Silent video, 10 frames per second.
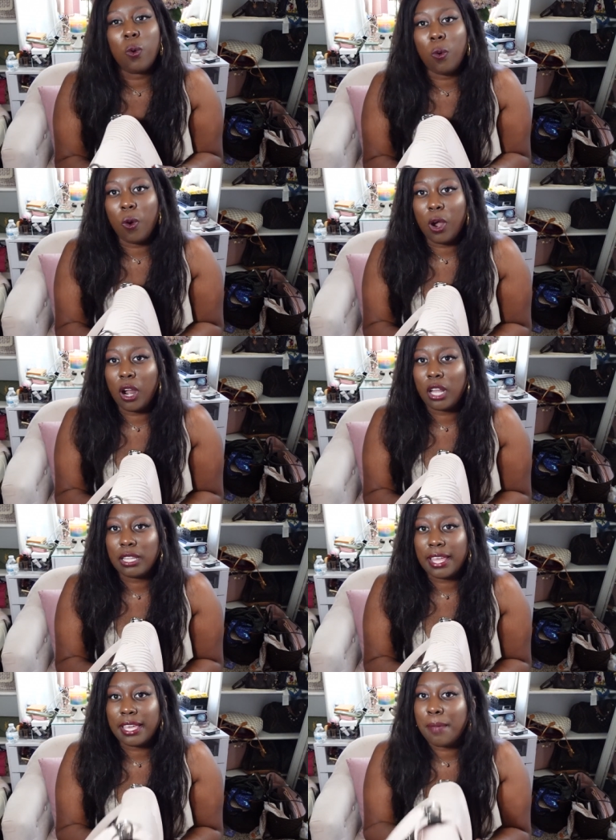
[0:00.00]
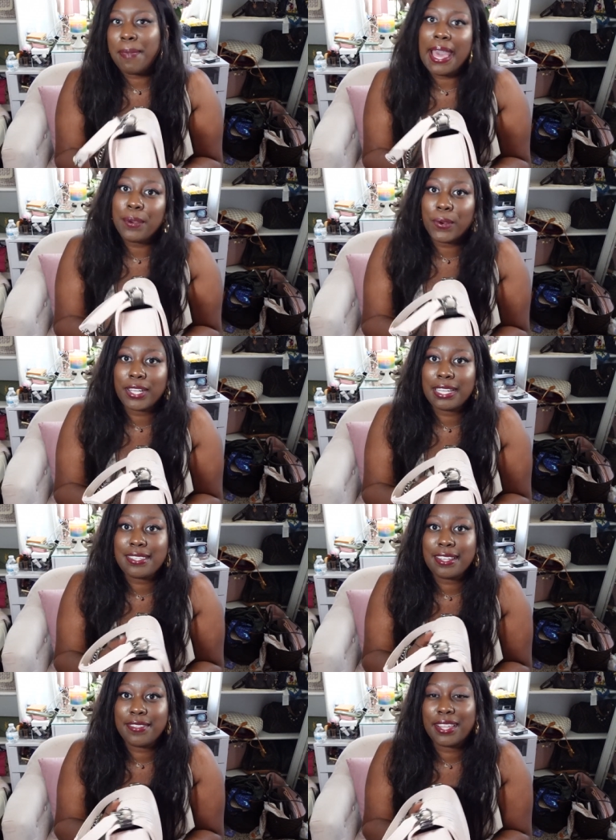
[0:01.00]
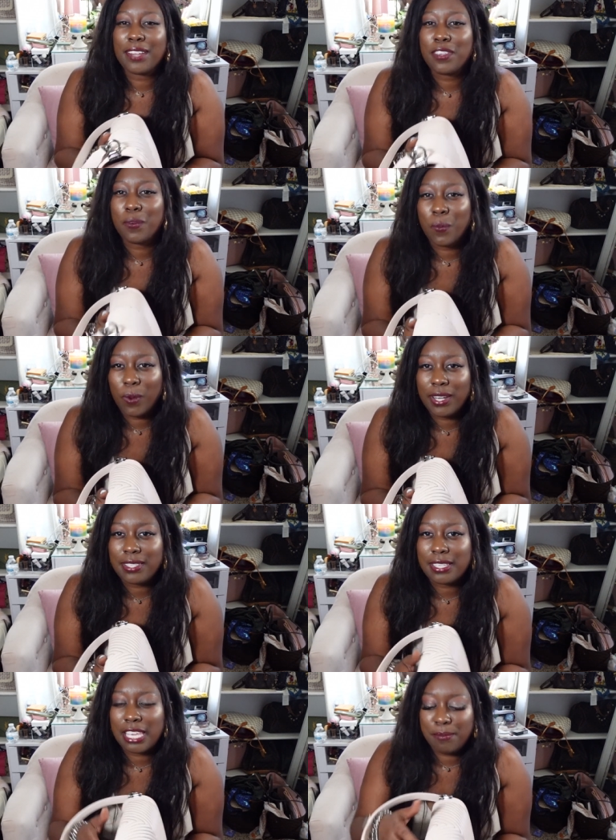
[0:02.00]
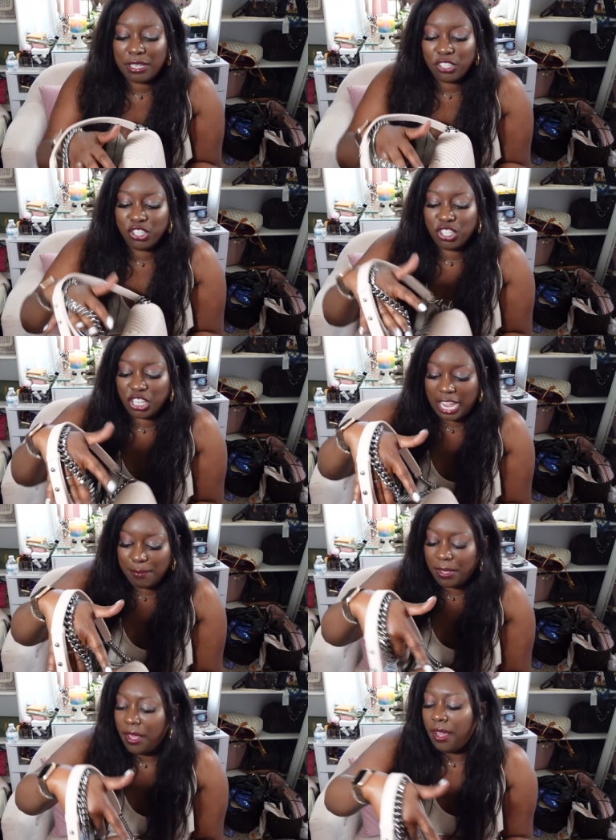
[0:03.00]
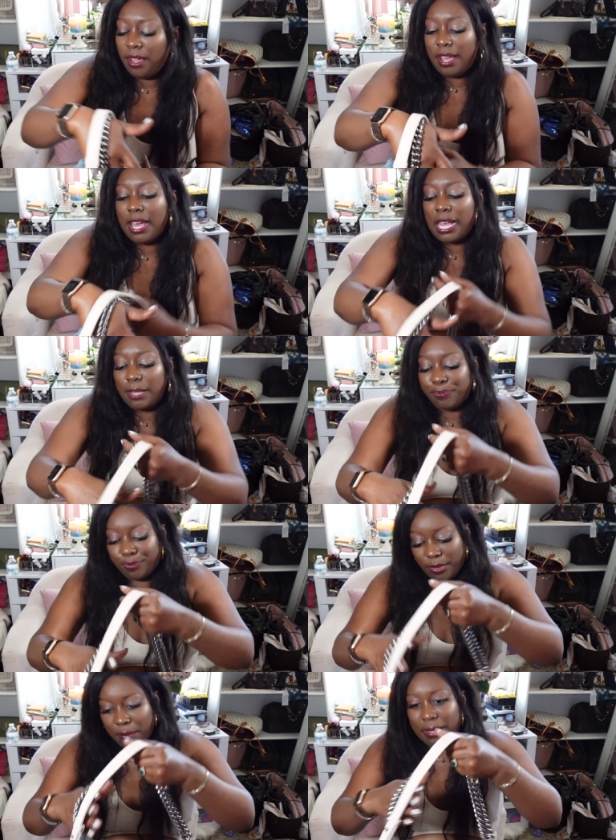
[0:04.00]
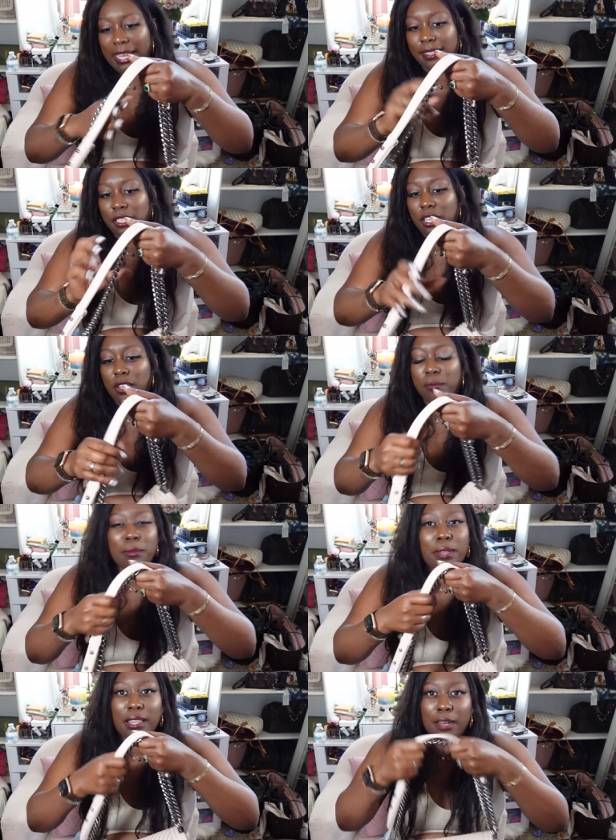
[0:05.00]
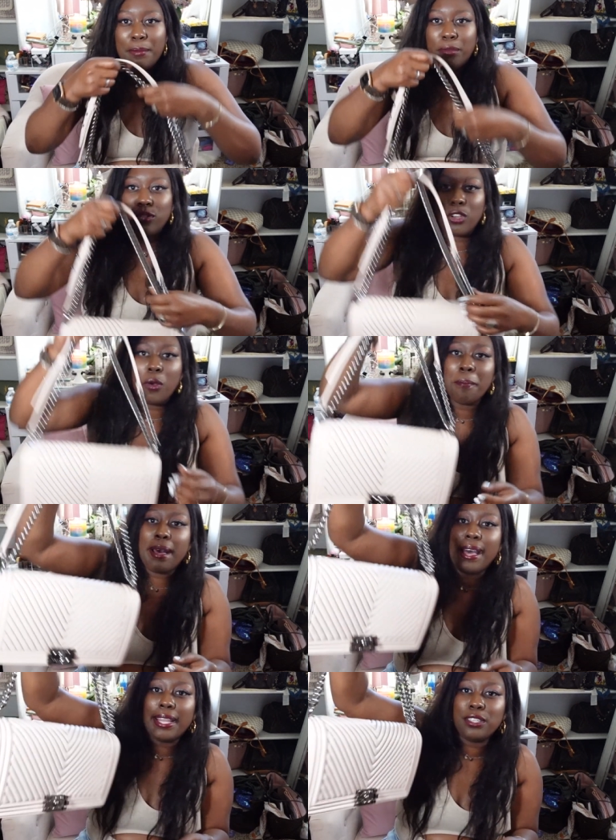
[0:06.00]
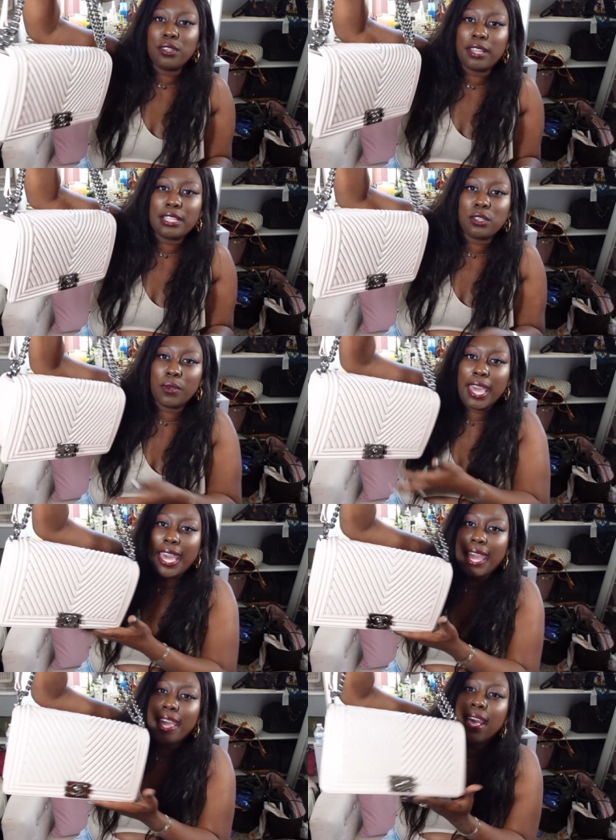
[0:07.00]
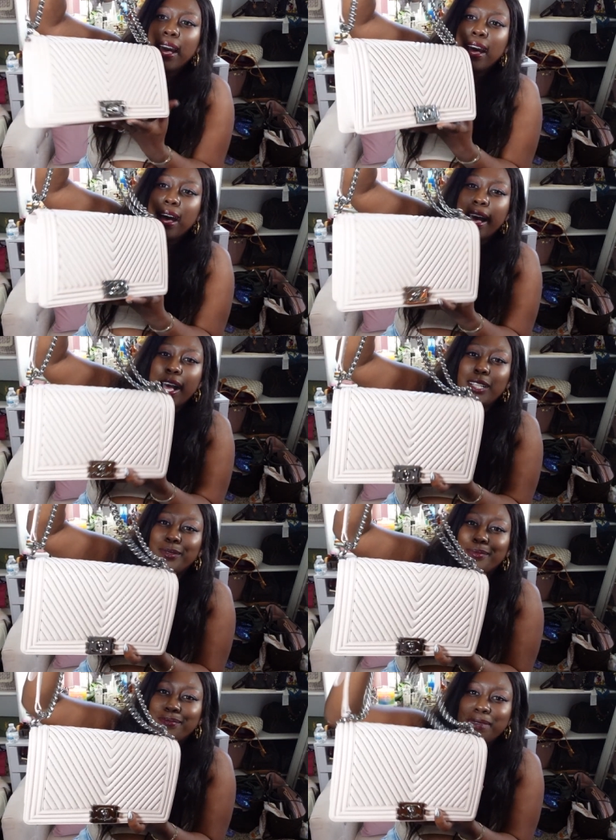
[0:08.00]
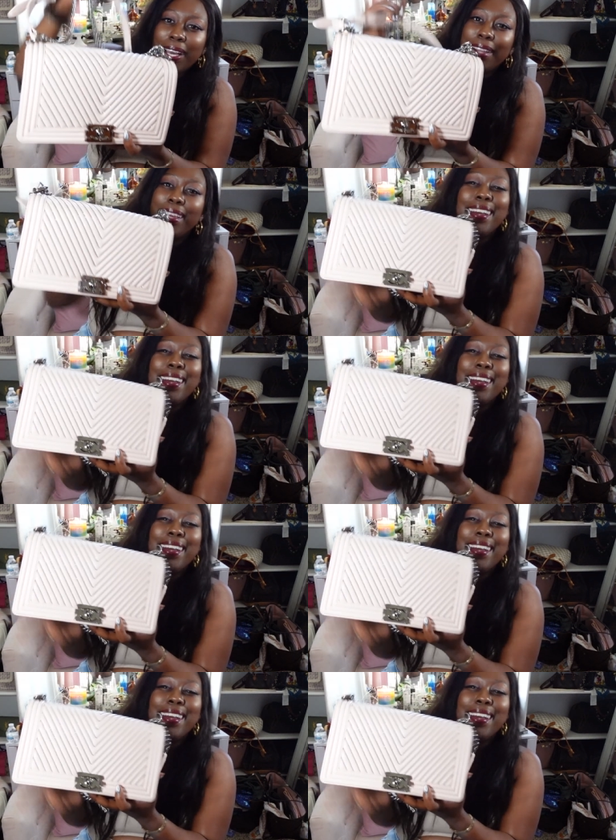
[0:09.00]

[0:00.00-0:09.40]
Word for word: or like a bag organizer in there if you wanted to keep its shape. But you know, a lot of people don't mind, so that's okay. But